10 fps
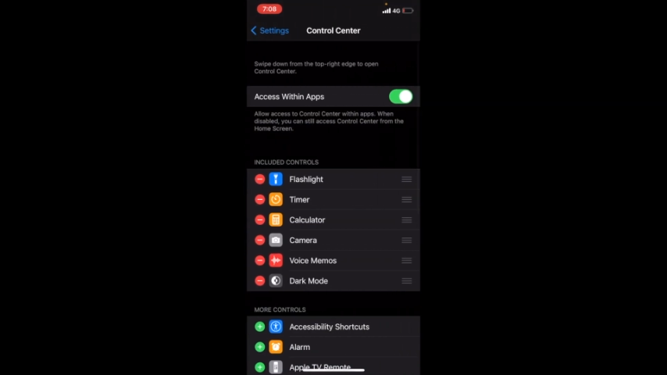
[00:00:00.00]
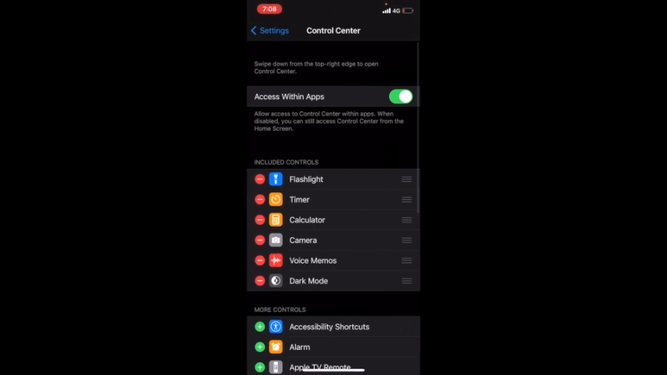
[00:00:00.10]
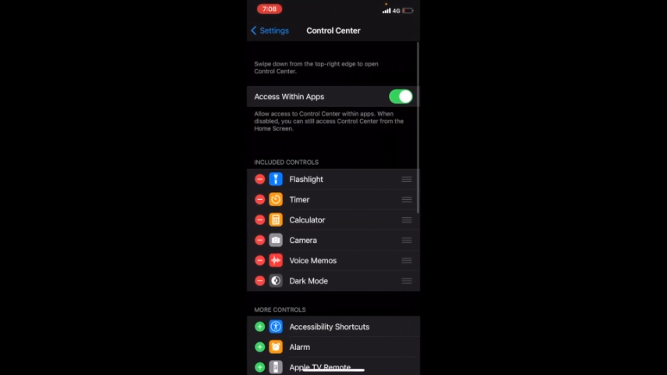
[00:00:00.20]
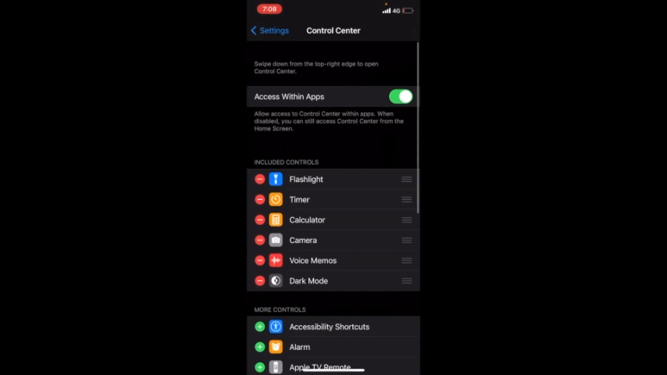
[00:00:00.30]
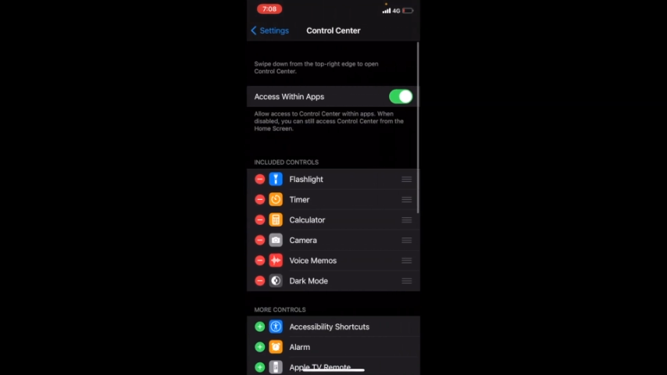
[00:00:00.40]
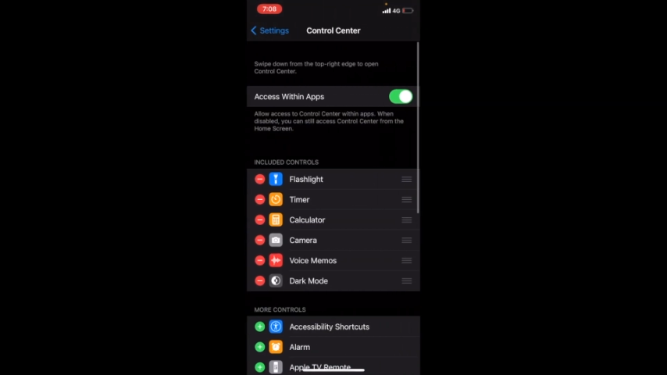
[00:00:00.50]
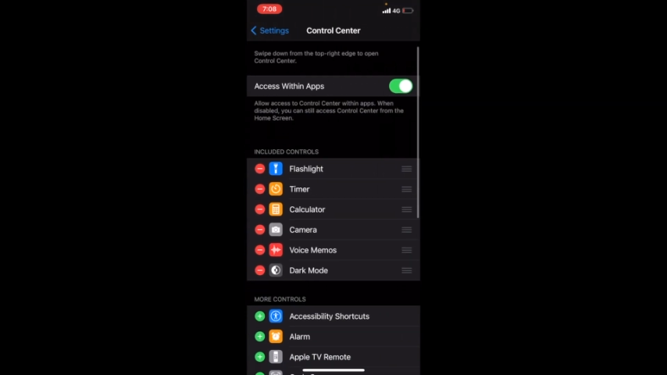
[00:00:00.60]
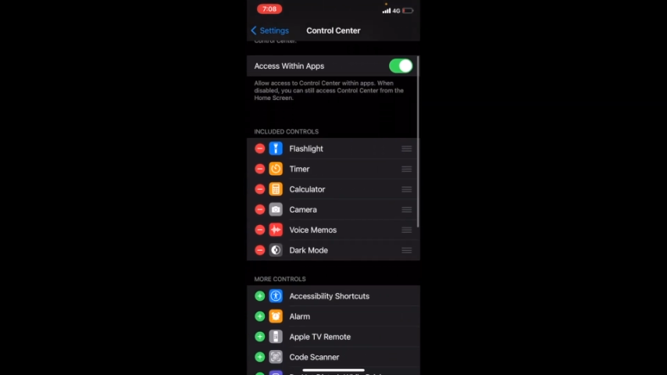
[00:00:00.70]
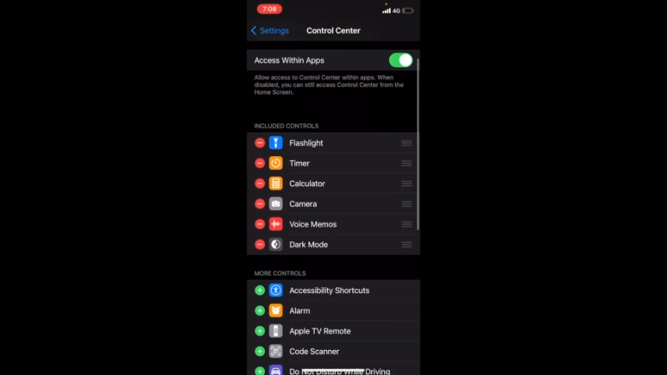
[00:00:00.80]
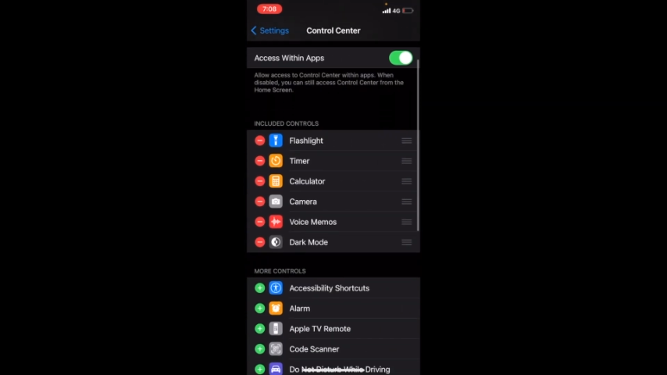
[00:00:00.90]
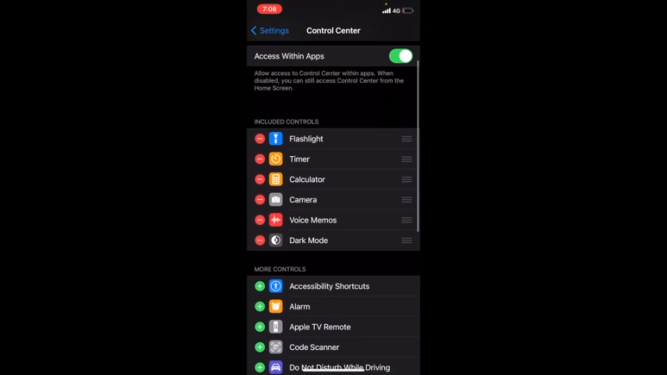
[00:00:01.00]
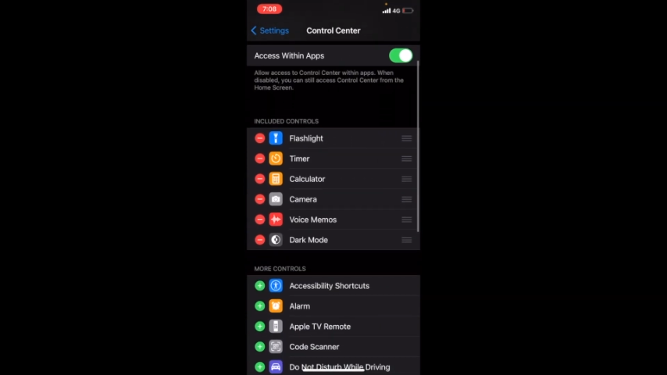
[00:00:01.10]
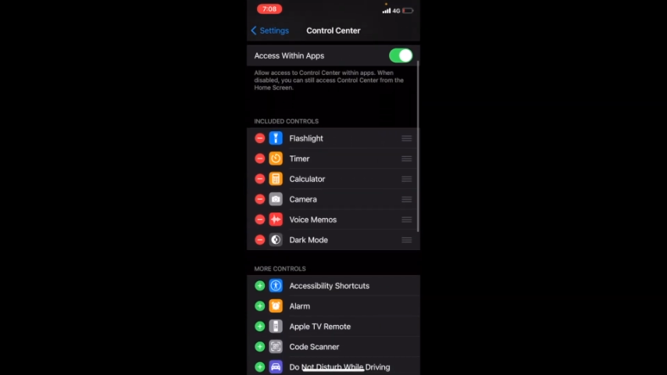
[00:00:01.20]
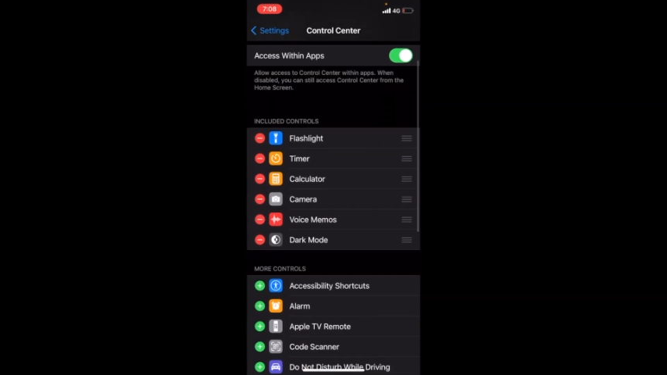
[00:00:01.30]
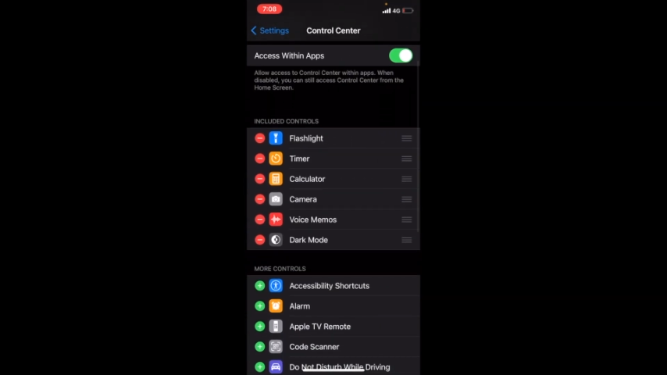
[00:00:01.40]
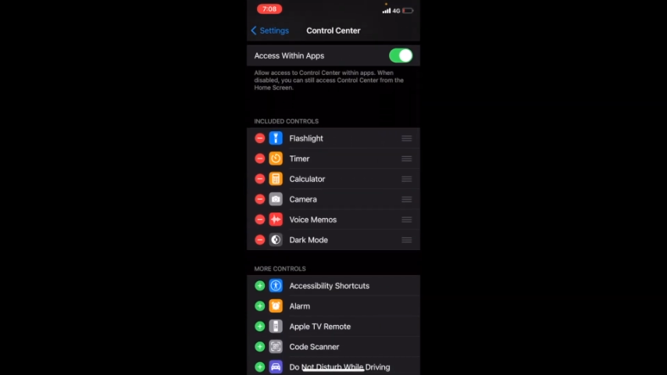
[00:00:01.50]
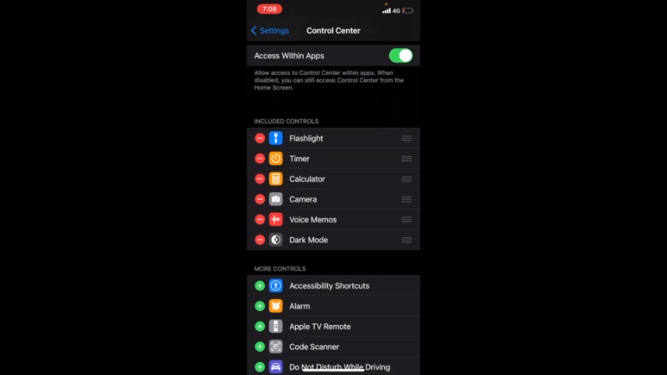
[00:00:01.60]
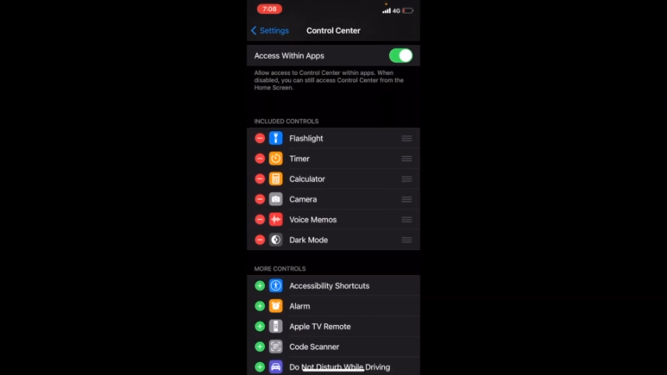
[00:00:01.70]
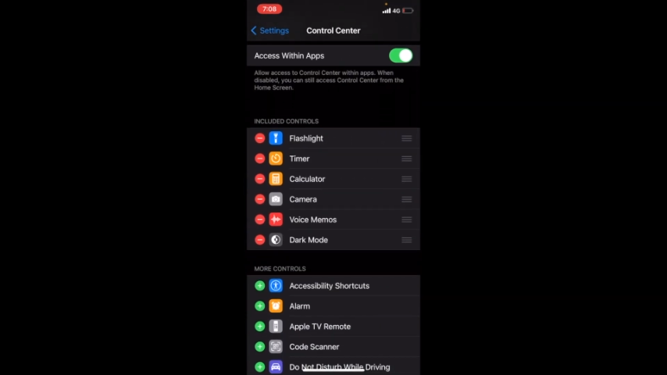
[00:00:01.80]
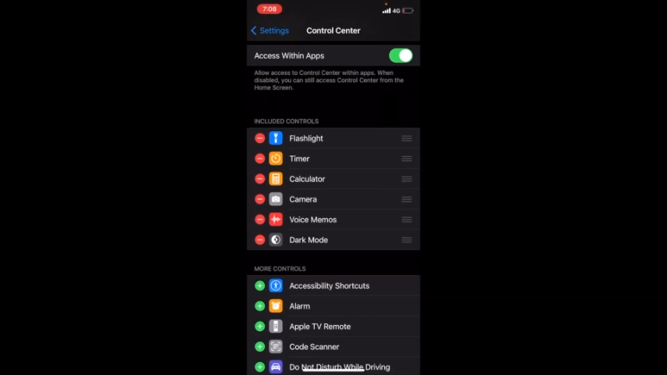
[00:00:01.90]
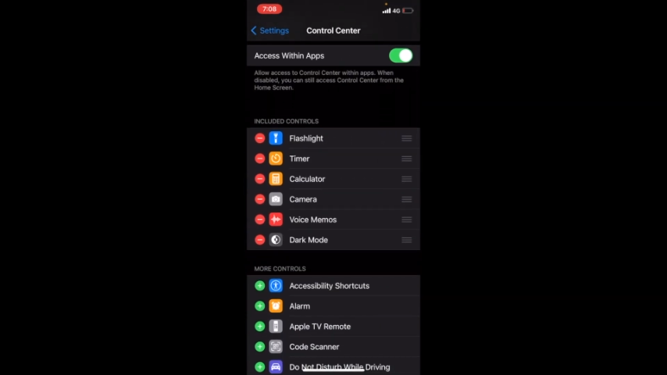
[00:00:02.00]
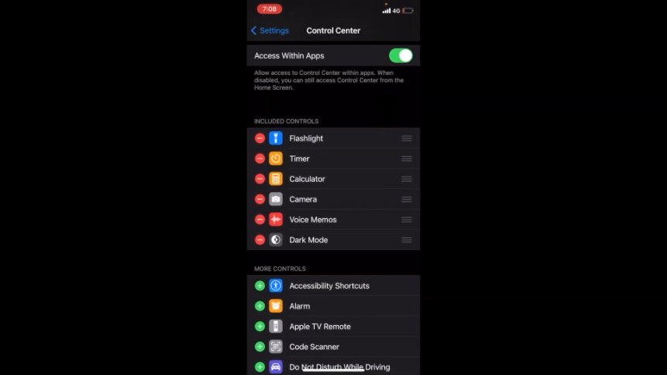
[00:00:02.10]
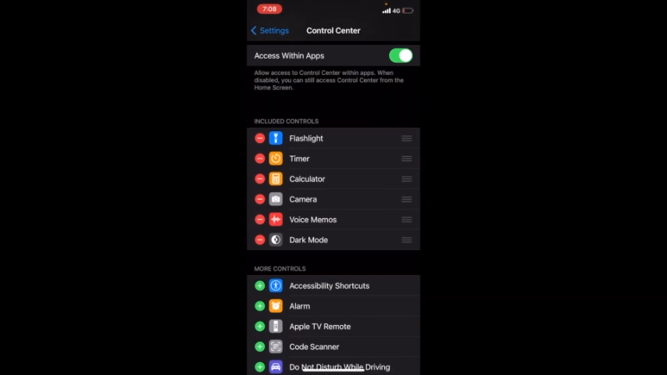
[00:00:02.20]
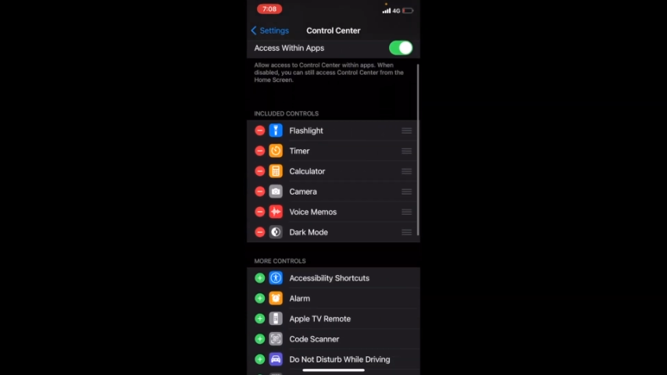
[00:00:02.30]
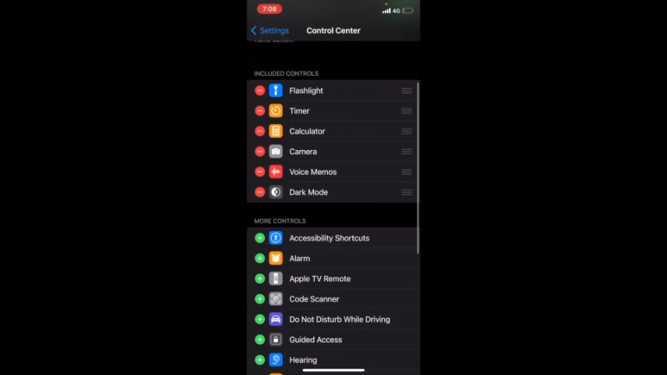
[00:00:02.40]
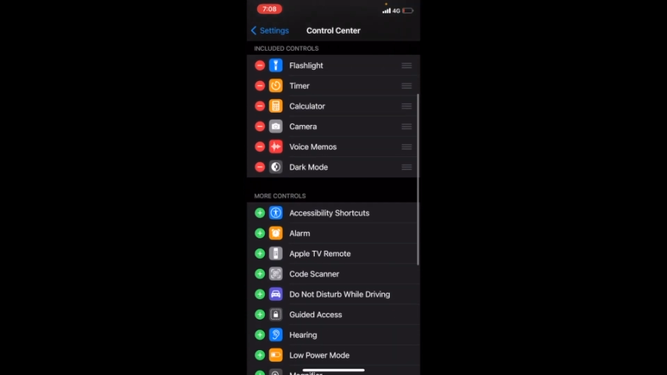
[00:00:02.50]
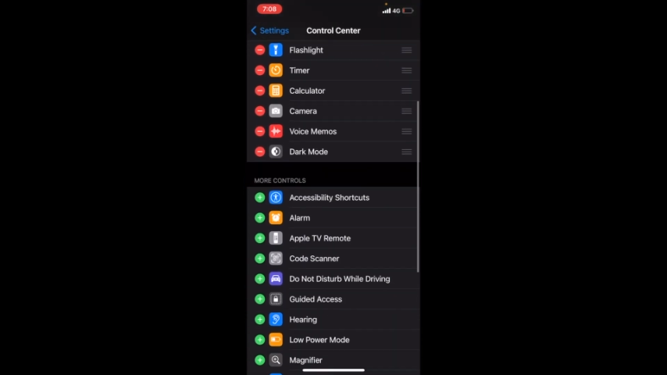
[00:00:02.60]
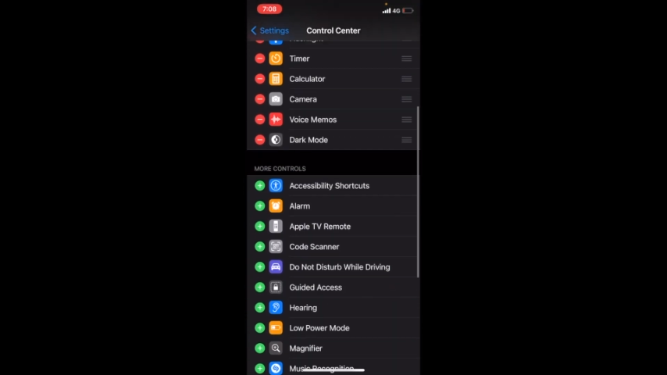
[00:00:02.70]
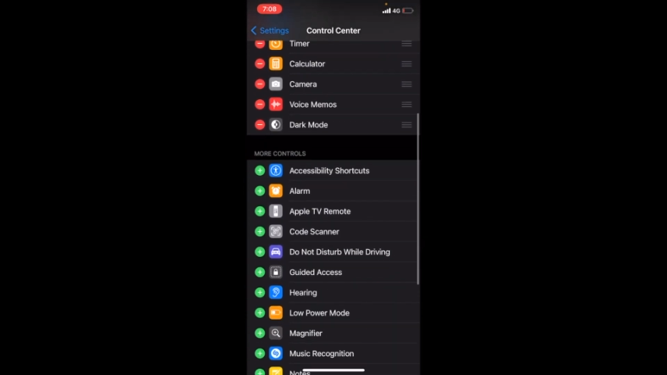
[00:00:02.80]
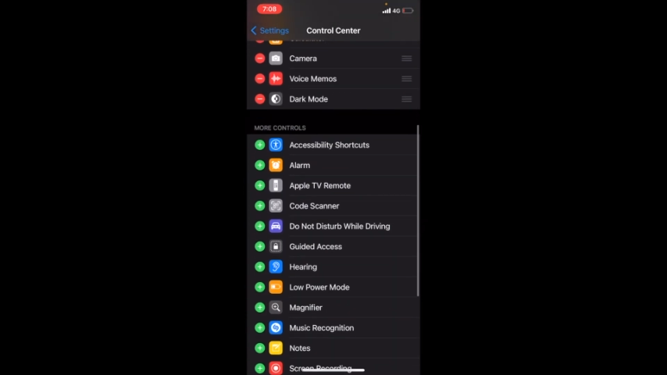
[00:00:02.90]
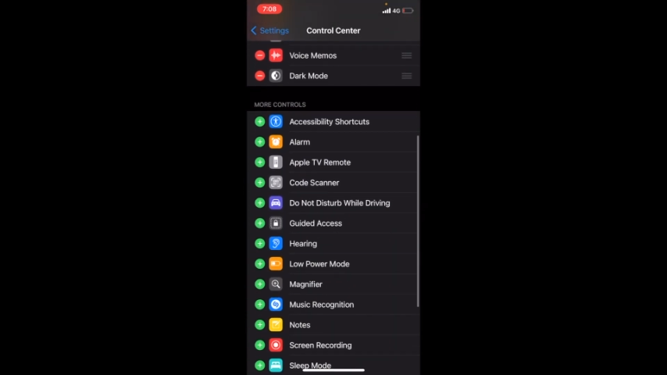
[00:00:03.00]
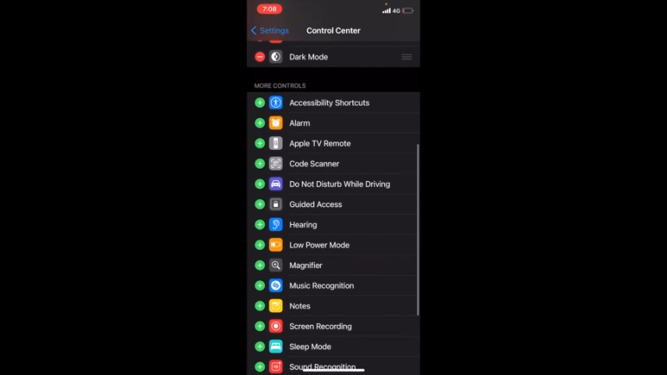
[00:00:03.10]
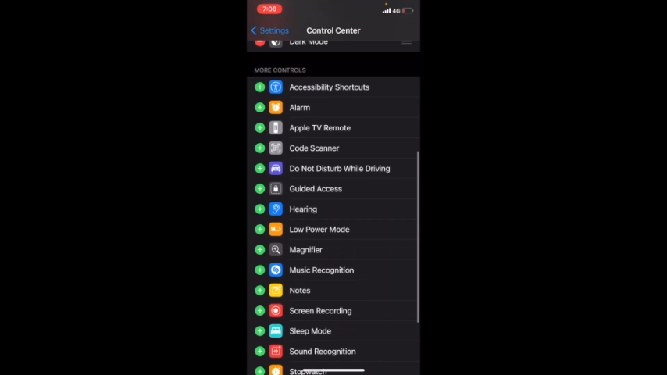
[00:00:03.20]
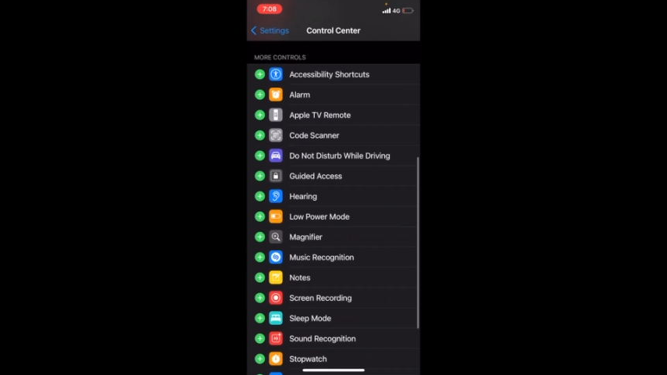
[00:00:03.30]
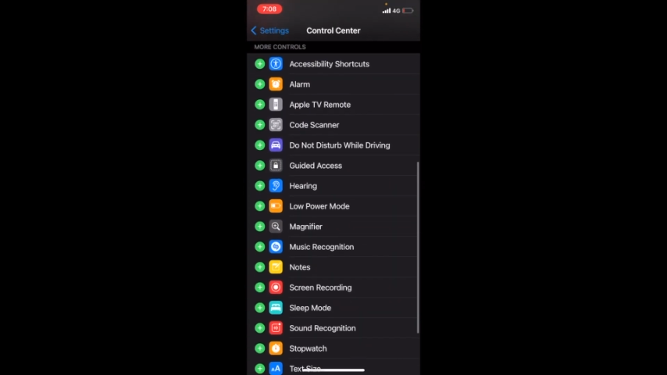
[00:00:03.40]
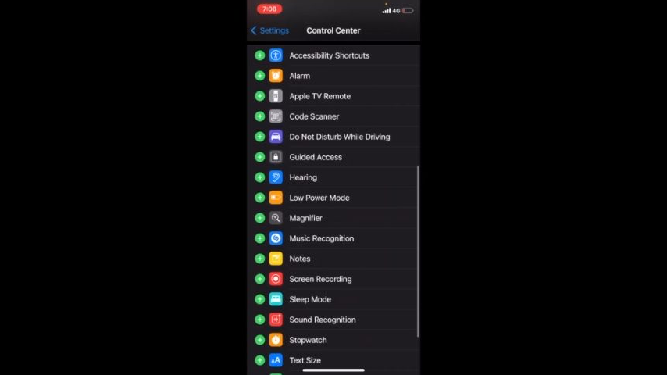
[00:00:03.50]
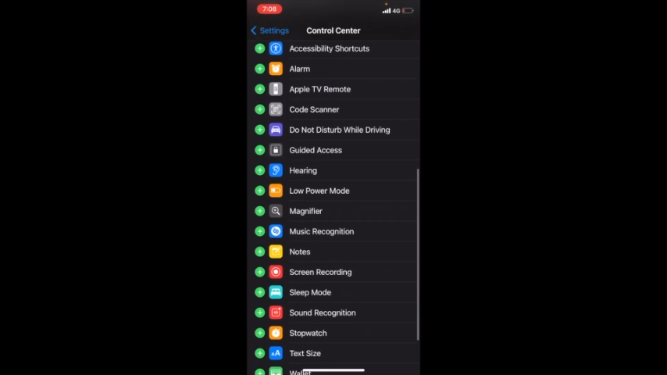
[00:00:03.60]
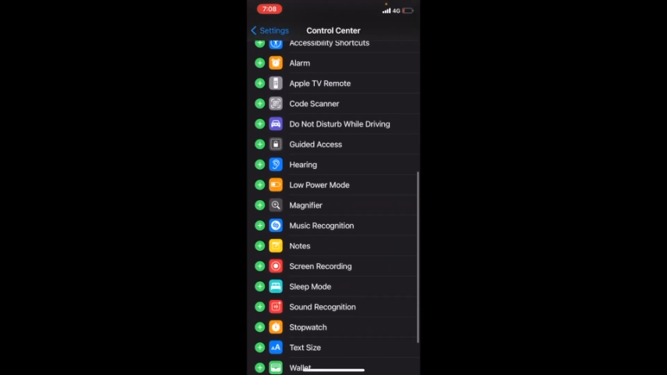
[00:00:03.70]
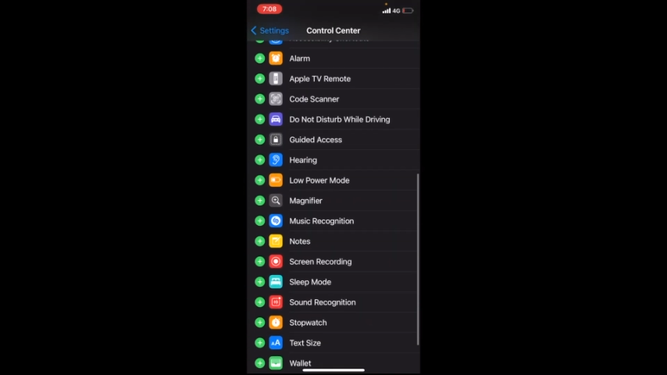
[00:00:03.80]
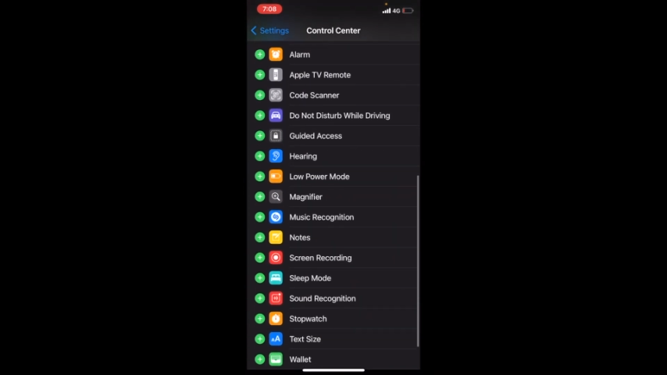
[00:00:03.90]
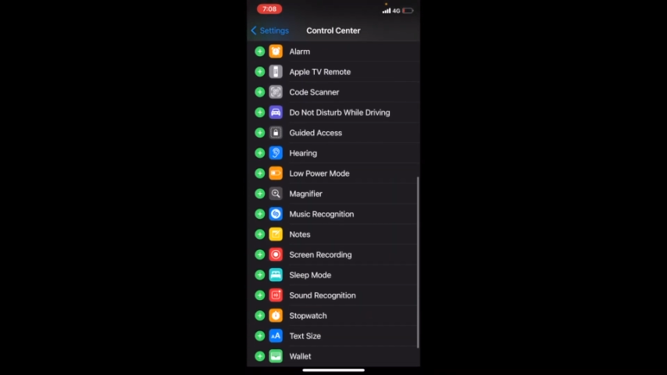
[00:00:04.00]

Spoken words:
Nobody's mouth can be seen.